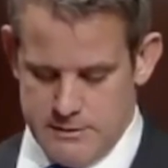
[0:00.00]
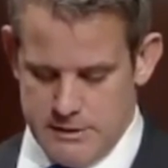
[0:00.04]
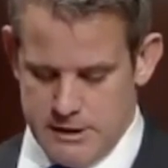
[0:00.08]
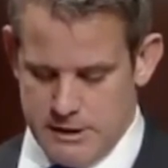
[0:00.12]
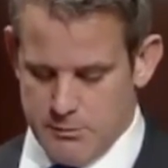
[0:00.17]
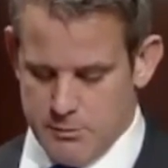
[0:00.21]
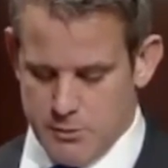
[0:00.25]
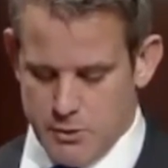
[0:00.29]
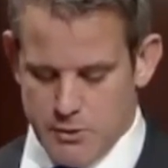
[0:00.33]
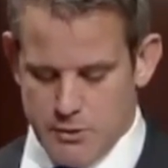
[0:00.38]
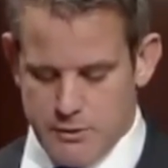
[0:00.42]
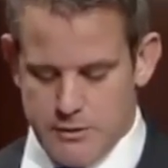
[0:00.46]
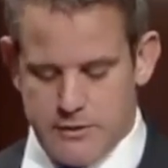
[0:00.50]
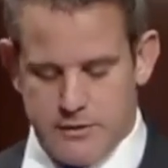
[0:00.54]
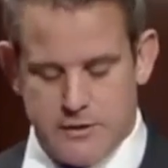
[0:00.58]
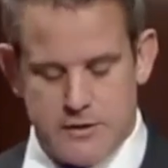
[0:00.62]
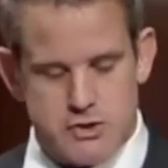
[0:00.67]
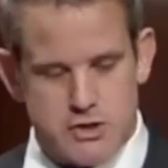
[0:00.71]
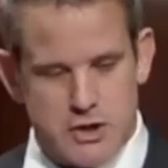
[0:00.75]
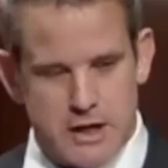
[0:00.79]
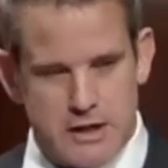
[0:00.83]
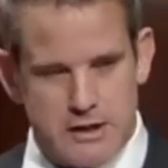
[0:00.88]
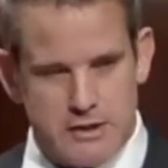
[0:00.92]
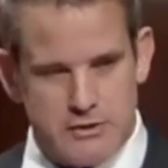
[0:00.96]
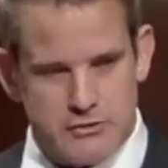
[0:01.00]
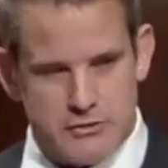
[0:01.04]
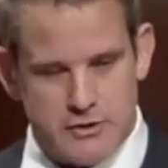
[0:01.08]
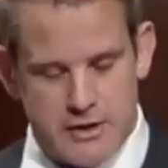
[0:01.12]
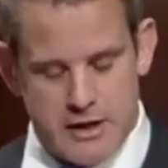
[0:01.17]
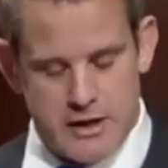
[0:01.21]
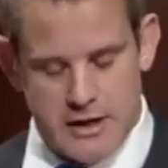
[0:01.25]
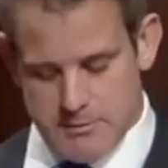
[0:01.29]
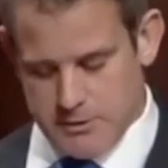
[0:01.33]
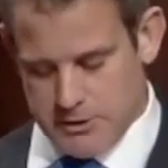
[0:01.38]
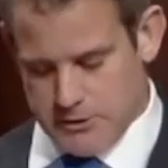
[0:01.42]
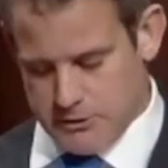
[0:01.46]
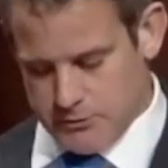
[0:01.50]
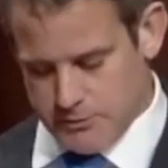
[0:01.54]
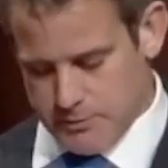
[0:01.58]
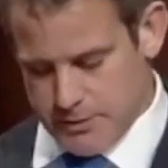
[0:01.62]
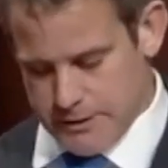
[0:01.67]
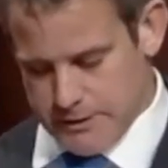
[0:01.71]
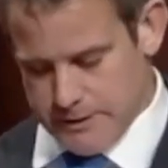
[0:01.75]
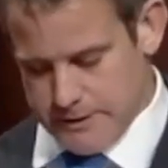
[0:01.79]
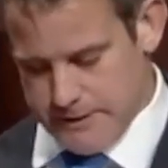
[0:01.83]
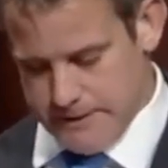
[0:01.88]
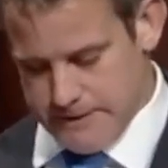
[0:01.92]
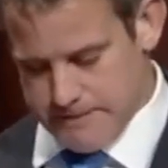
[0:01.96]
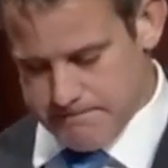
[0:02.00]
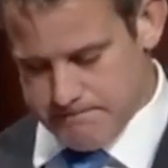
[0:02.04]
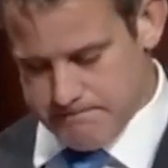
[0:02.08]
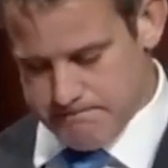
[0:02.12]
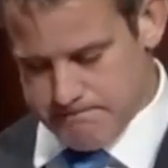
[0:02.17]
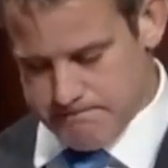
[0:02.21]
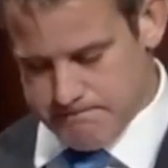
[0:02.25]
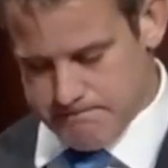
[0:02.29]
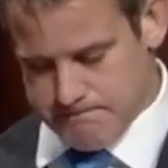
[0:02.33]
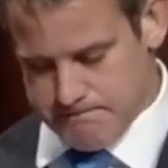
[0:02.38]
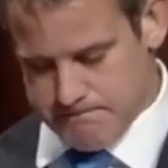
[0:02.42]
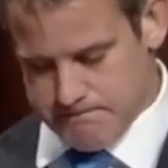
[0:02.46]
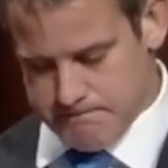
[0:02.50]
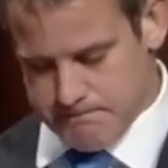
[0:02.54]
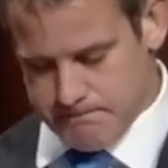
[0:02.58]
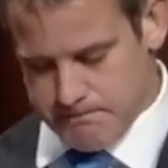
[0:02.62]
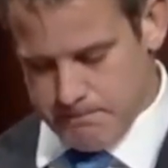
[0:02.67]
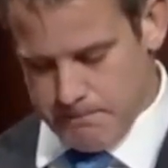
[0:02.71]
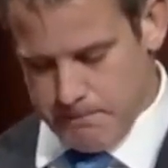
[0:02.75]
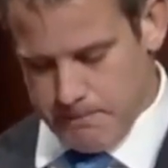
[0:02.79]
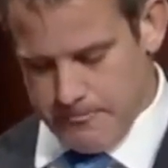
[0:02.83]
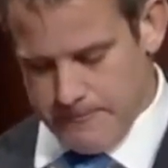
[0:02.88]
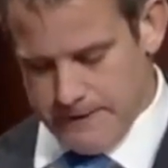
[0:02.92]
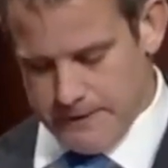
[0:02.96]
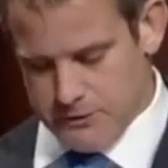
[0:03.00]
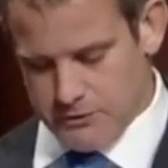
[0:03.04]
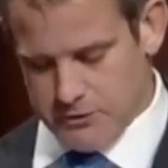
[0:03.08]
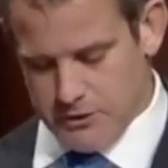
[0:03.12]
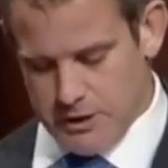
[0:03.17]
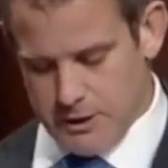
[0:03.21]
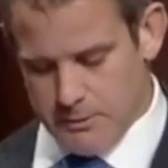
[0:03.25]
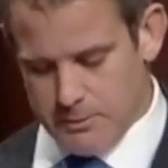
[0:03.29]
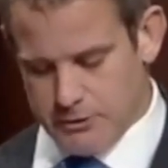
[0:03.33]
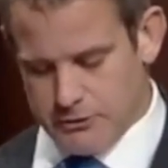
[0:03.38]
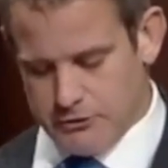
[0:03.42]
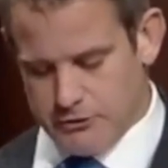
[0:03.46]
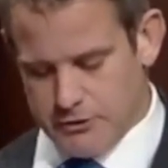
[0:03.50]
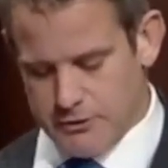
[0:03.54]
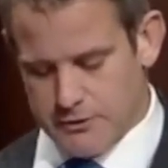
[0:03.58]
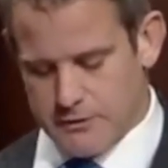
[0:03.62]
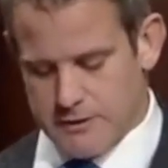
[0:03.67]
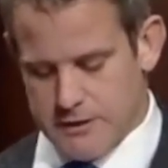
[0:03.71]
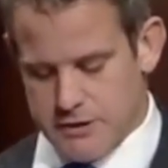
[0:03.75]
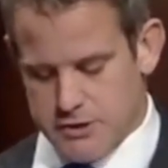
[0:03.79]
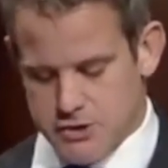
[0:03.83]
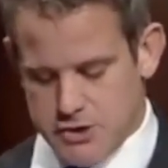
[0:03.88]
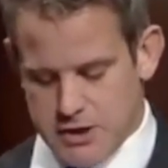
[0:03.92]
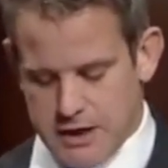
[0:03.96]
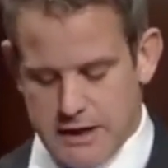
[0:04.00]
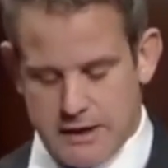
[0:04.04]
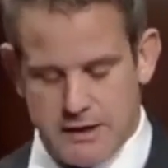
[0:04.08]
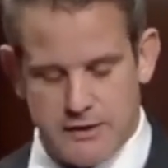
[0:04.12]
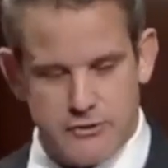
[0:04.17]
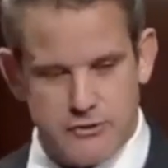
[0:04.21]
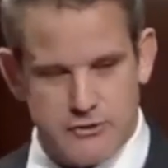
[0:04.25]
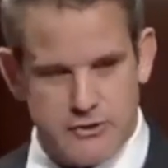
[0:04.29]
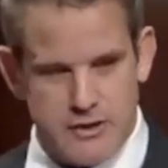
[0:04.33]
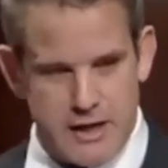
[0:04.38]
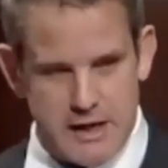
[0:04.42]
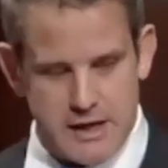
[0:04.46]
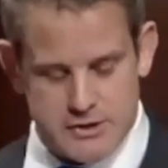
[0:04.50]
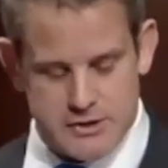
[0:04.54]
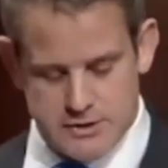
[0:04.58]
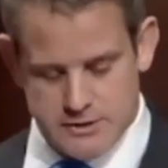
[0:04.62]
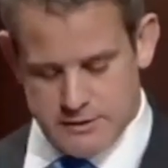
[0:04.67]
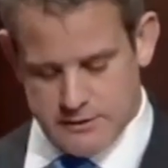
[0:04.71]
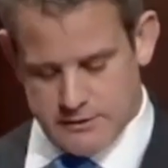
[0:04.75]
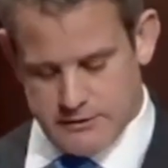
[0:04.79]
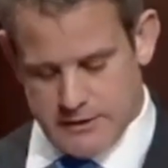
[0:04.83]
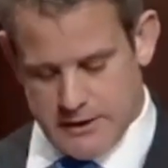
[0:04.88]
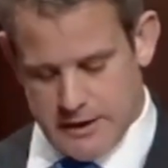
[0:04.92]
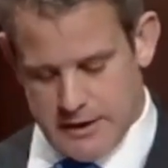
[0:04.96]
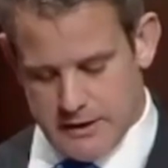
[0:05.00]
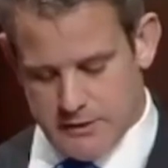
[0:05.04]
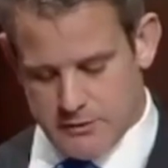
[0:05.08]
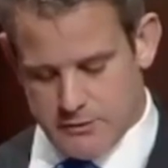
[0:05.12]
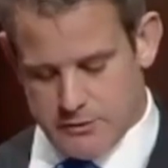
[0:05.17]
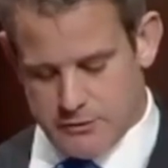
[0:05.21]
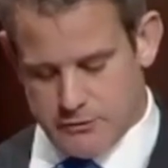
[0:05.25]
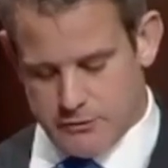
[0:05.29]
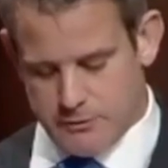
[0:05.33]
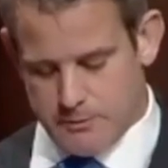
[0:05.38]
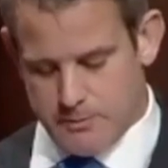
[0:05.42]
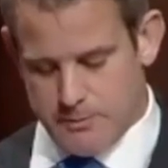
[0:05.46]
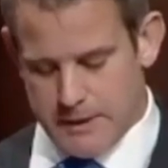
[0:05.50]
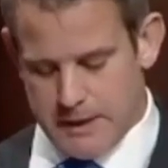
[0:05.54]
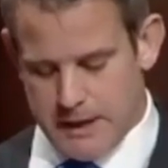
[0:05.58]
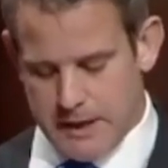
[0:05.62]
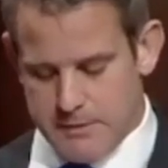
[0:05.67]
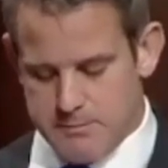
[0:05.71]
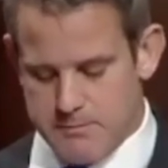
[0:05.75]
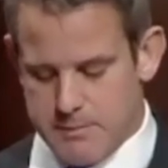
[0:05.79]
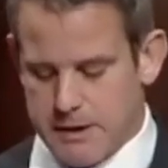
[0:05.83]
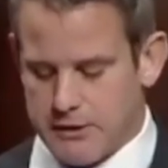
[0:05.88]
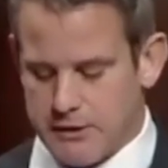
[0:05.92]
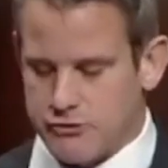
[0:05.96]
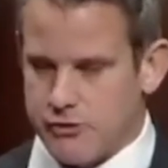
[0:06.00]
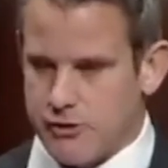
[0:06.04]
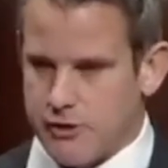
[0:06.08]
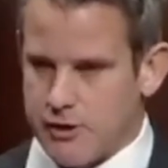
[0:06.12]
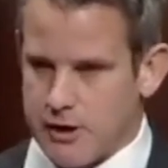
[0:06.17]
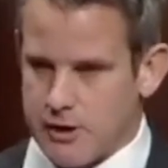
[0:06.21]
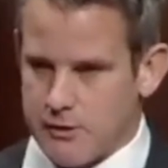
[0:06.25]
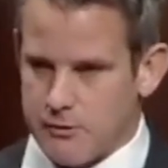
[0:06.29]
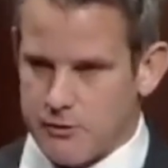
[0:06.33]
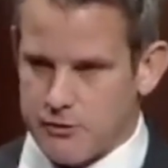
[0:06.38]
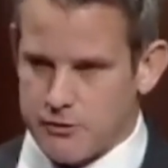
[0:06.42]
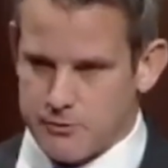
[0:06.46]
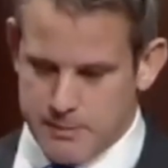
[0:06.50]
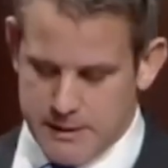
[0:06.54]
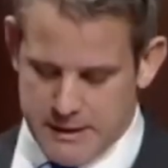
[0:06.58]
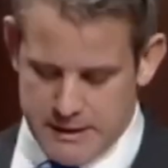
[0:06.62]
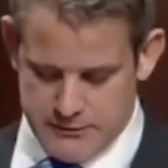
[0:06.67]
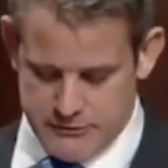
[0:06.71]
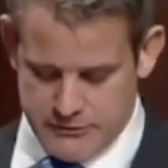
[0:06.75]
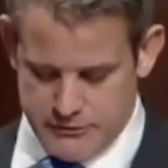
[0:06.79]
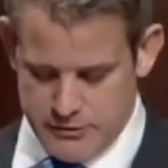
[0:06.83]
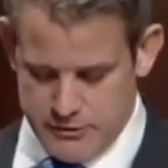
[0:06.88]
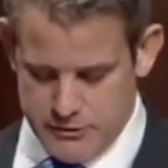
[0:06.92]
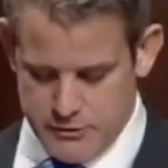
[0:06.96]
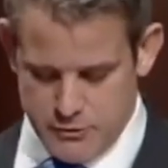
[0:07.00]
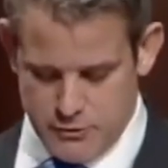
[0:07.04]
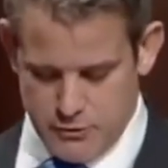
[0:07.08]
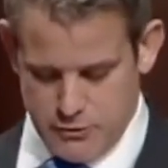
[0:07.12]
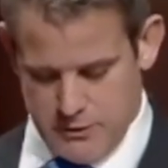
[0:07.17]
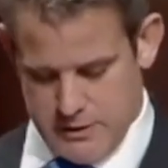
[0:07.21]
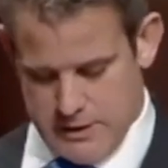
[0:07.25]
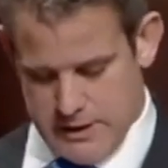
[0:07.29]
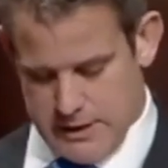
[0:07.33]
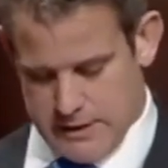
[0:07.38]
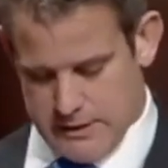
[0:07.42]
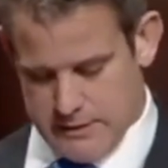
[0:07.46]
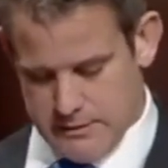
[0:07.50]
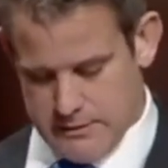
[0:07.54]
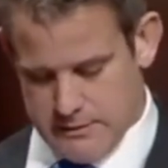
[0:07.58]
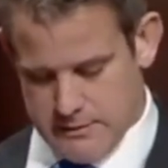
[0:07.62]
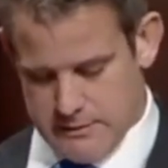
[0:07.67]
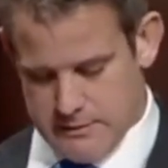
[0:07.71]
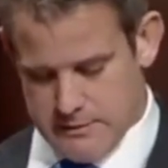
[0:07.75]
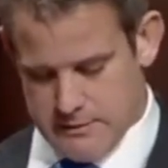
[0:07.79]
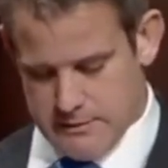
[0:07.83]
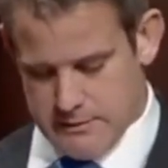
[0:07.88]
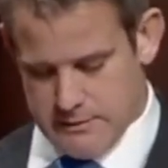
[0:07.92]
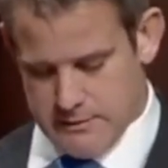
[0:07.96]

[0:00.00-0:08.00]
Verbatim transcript: None more than the Chinese Communist Party. It is all but certain that China is gauging their tolerance for pain based on our response to Ukraine,